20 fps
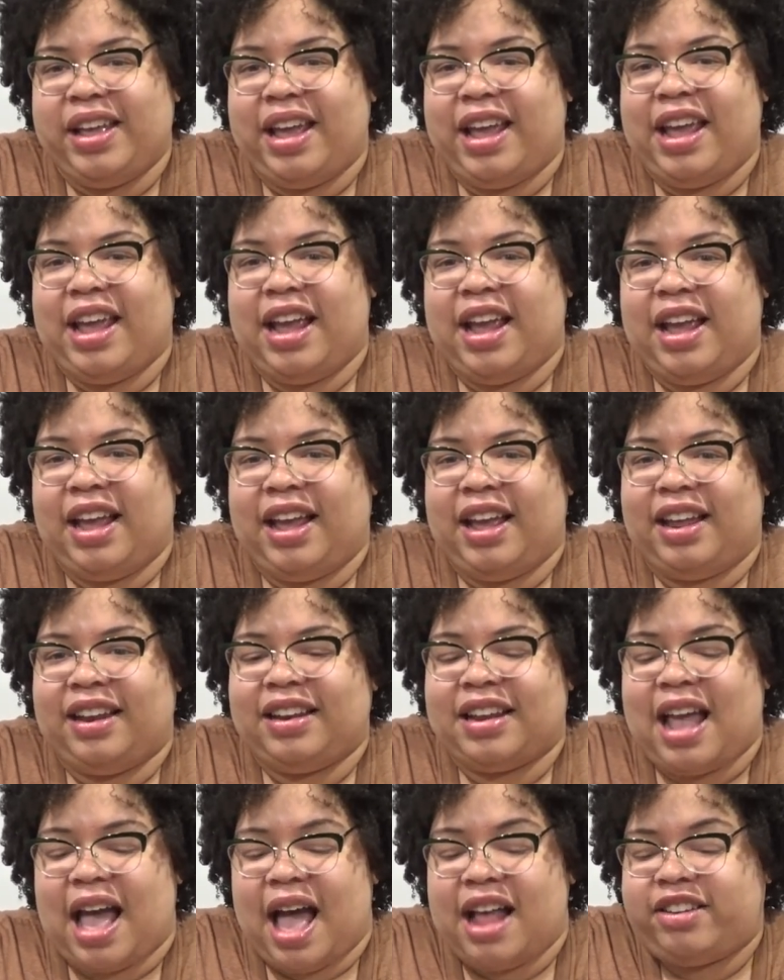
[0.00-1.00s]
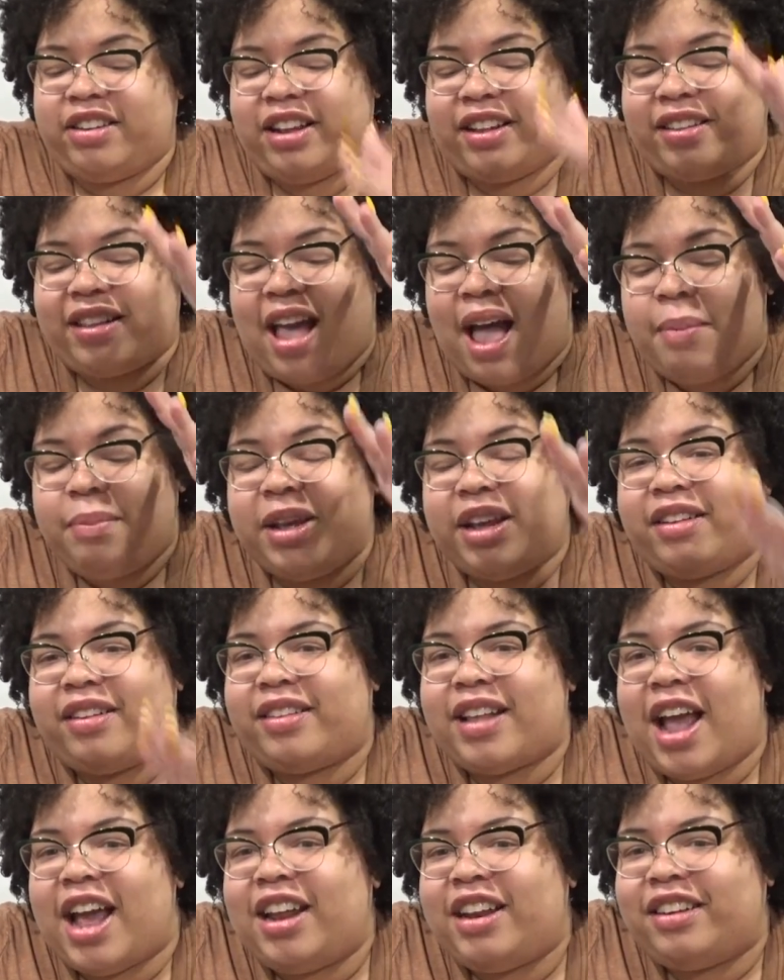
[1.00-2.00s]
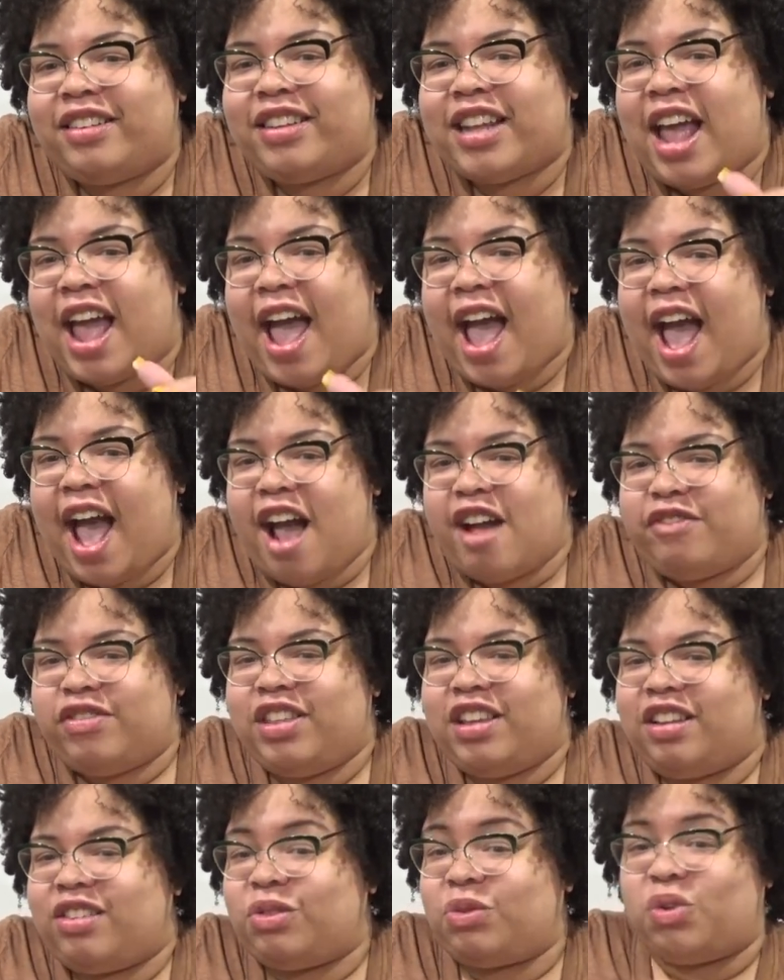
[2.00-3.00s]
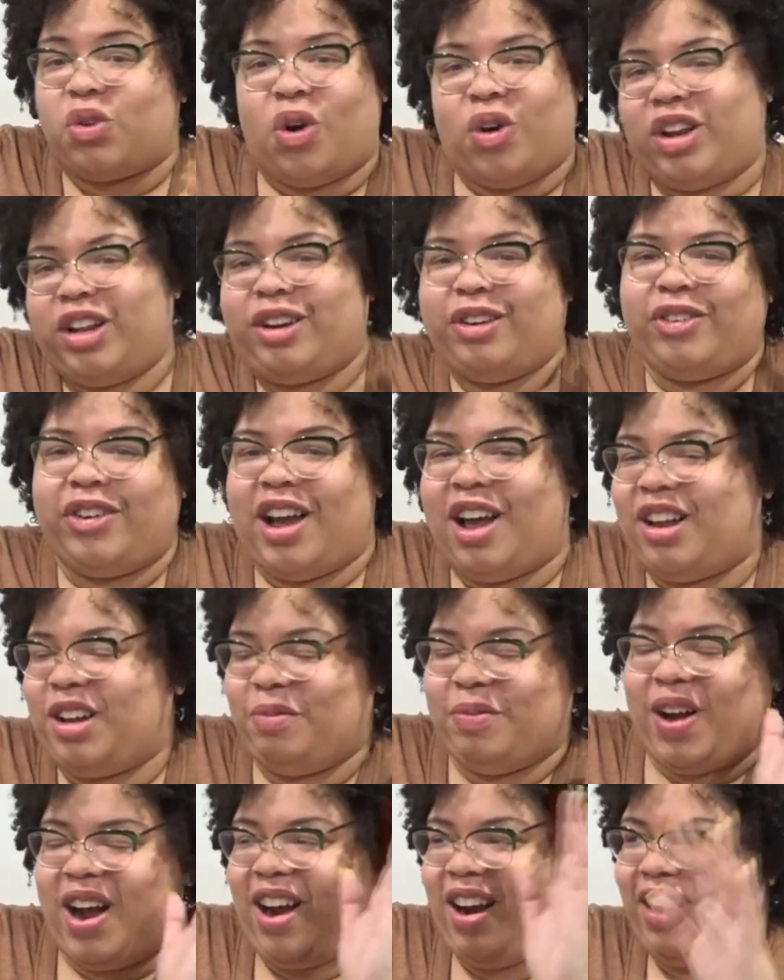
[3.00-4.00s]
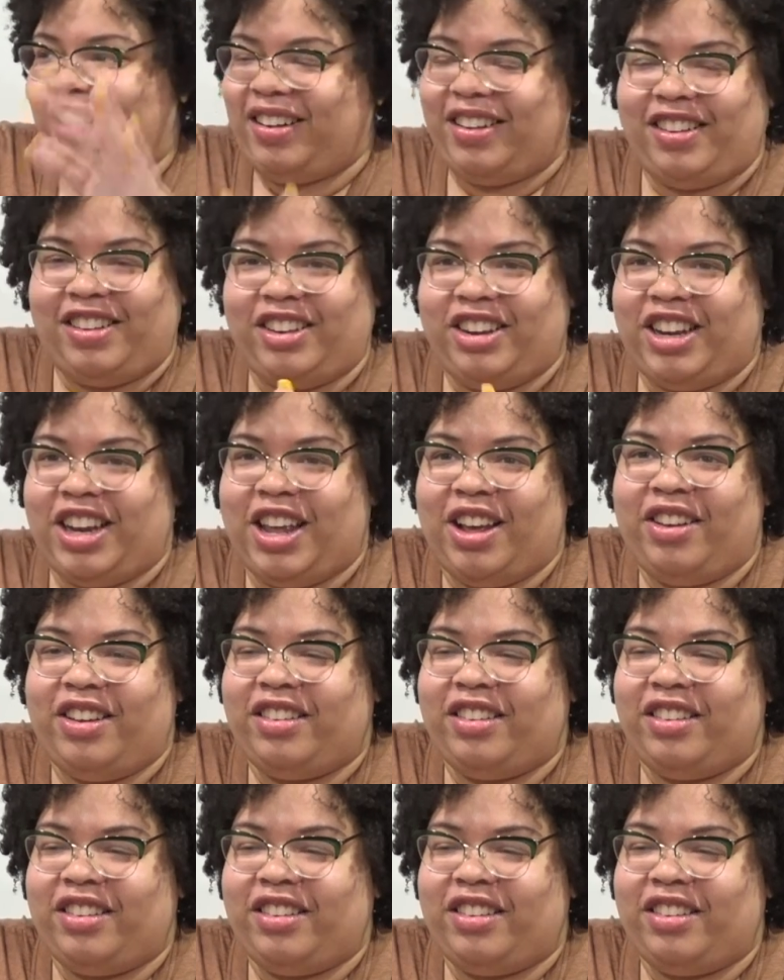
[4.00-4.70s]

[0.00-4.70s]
And I just, I'm excited to have this rolling around in my art studio.